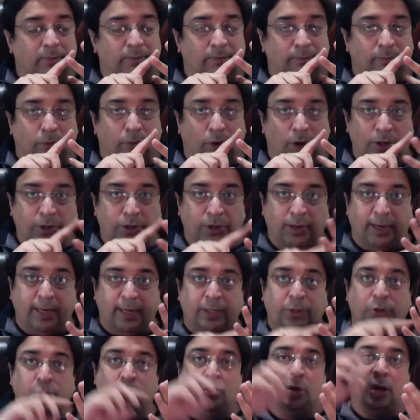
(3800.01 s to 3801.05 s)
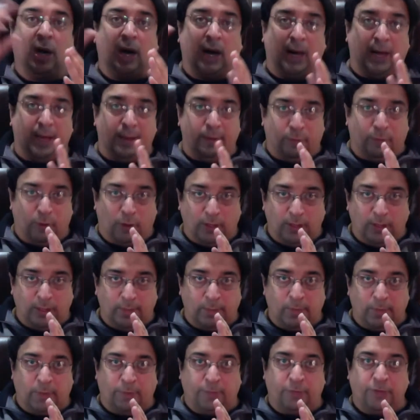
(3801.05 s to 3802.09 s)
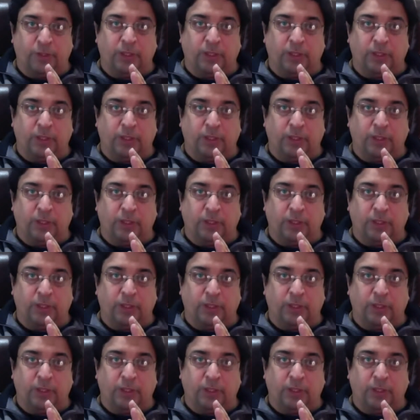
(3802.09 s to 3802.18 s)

moderate to high volume of